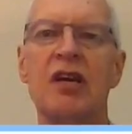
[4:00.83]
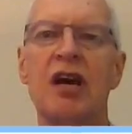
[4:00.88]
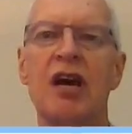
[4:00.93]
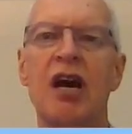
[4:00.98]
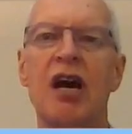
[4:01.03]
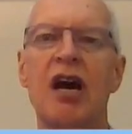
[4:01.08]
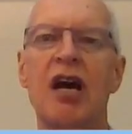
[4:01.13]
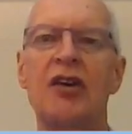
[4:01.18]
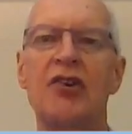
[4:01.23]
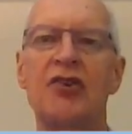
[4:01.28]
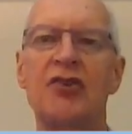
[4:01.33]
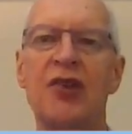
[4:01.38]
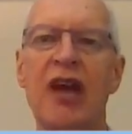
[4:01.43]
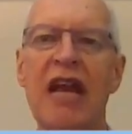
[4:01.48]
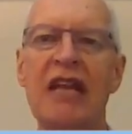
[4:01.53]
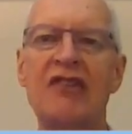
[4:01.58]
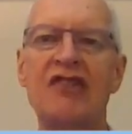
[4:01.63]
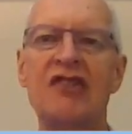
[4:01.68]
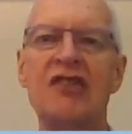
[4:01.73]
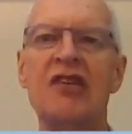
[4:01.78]
are
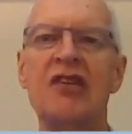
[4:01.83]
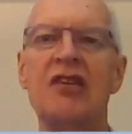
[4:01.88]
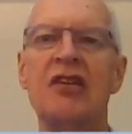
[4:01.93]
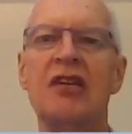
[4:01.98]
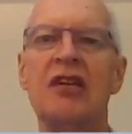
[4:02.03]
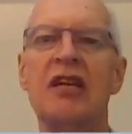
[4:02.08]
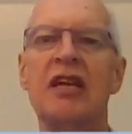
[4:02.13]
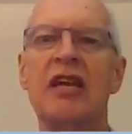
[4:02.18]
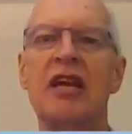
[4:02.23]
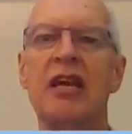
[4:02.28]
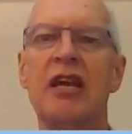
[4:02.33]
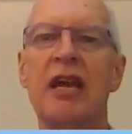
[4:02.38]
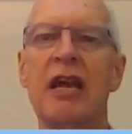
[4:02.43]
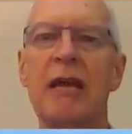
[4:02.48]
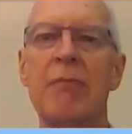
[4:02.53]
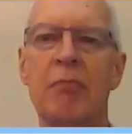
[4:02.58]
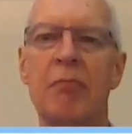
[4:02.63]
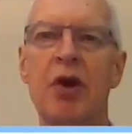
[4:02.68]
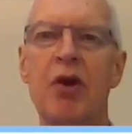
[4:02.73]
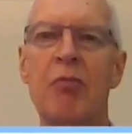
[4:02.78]
transiently
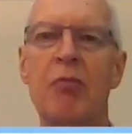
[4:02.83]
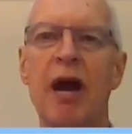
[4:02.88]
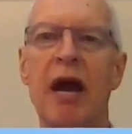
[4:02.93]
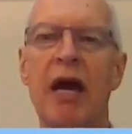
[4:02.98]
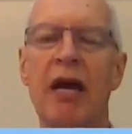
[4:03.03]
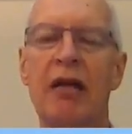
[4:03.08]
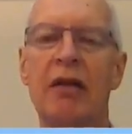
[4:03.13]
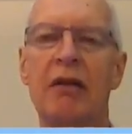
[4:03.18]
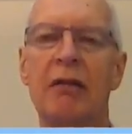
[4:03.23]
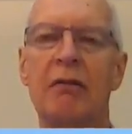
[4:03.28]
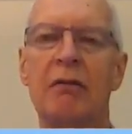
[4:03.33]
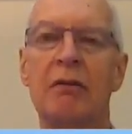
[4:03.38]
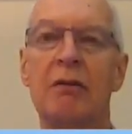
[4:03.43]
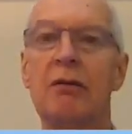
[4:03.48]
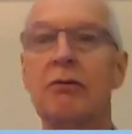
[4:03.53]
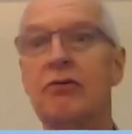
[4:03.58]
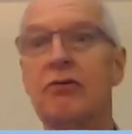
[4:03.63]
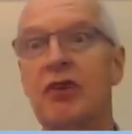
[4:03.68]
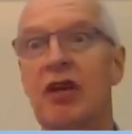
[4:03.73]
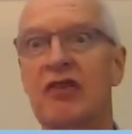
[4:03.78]
immobile,
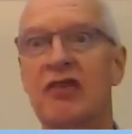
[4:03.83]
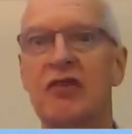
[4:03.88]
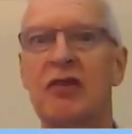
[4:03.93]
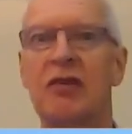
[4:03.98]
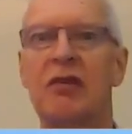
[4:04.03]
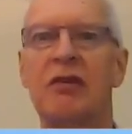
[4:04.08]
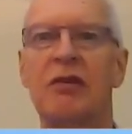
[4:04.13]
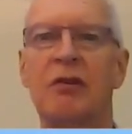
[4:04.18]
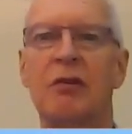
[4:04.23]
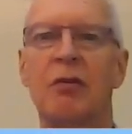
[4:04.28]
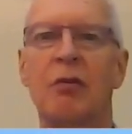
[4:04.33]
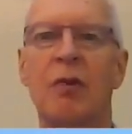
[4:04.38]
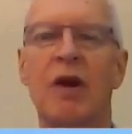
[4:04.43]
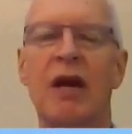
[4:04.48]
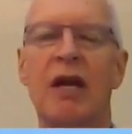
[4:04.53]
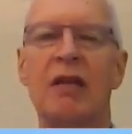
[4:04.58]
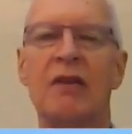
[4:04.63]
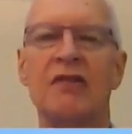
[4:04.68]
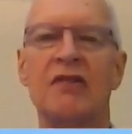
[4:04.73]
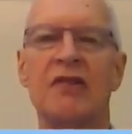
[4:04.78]
just
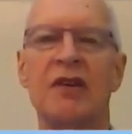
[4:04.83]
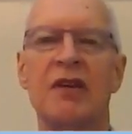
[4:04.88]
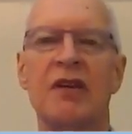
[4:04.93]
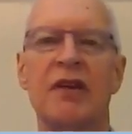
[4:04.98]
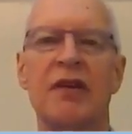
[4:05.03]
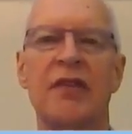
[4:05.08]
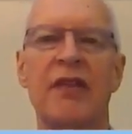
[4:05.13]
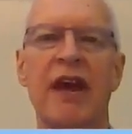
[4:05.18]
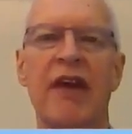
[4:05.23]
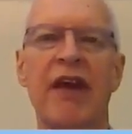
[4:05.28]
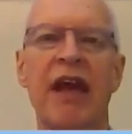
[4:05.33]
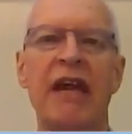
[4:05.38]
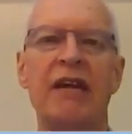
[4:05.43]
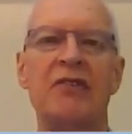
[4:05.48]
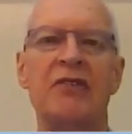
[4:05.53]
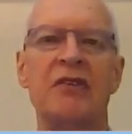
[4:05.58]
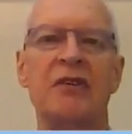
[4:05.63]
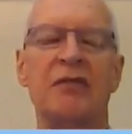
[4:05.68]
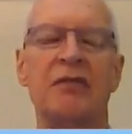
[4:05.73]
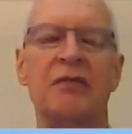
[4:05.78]
whilst they're
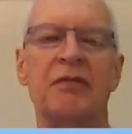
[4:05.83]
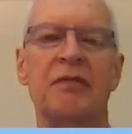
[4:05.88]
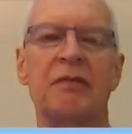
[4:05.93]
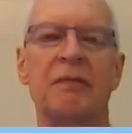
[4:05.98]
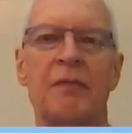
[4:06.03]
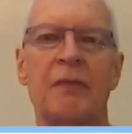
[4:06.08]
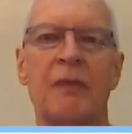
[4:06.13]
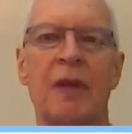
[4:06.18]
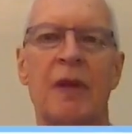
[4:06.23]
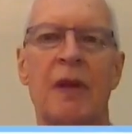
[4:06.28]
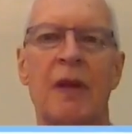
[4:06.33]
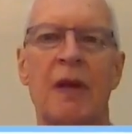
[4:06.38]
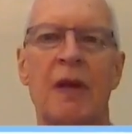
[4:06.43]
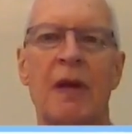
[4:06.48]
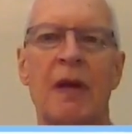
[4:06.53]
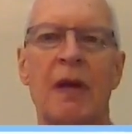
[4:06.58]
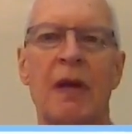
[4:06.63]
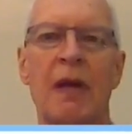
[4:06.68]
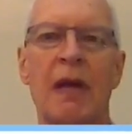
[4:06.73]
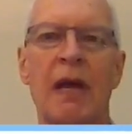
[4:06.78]
active.
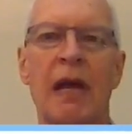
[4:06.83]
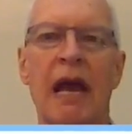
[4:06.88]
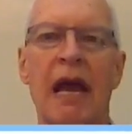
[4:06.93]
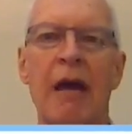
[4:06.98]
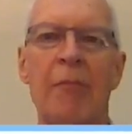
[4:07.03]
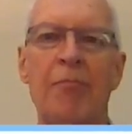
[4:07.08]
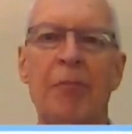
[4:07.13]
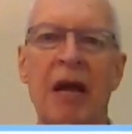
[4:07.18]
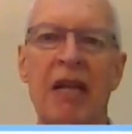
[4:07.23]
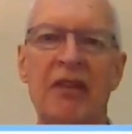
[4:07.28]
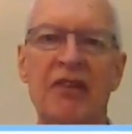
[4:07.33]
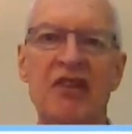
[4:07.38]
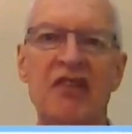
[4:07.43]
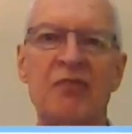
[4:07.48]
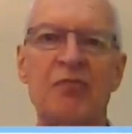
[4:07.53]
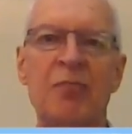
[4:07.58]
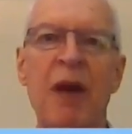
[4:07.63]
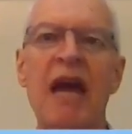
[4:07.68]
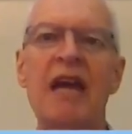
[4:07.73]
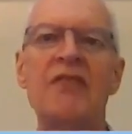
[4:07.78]
But
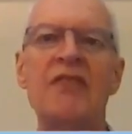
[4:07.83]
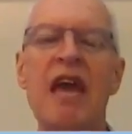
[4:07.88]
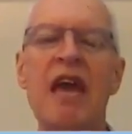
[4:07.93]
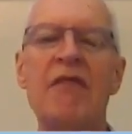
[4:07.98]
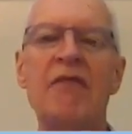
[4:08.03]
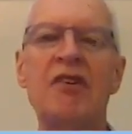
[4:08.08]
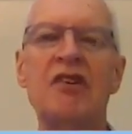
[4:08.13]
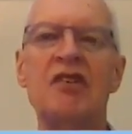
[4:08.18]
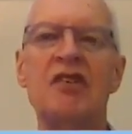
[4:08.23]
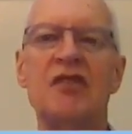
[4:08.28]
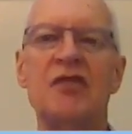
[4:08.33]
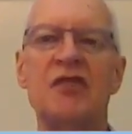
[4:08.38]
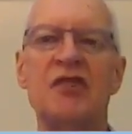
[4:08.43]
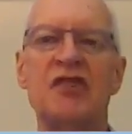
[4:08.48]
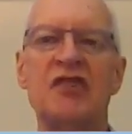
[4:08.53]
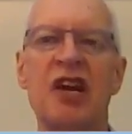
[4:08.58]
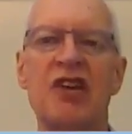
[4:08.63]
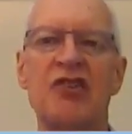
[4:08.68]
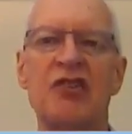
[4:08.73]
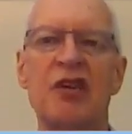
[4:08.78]
despite the evidence for
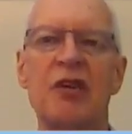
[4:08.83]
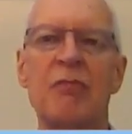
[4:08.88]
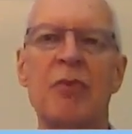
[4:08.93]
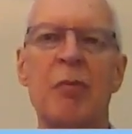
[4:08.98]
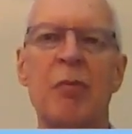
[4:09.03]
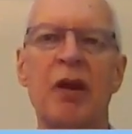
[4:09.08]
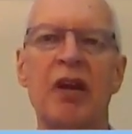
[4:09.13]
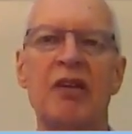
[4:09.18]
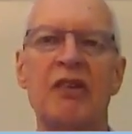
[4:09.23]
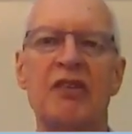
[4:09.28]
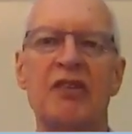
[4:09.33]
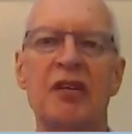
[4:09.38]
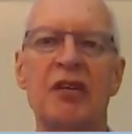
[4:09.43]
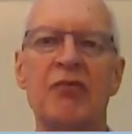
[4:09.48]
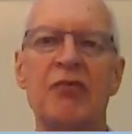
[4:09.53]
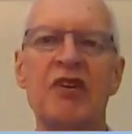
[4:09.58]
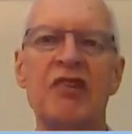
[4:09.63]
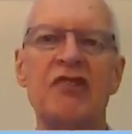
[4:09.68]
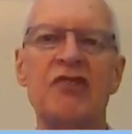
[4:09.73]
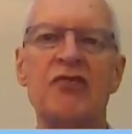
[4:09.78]
such immobility,
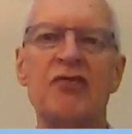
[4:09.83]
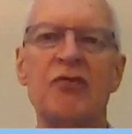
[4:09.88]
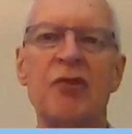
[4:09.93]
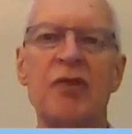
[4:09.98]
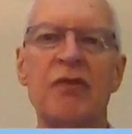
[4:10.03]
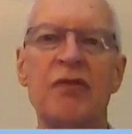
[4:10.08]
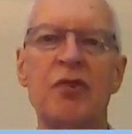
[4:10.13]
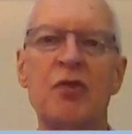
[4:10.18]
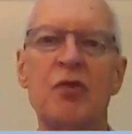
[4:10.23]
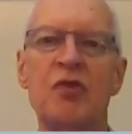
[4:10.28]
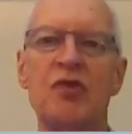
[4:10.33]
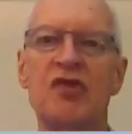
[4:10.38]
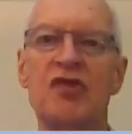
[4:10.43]
recent reviews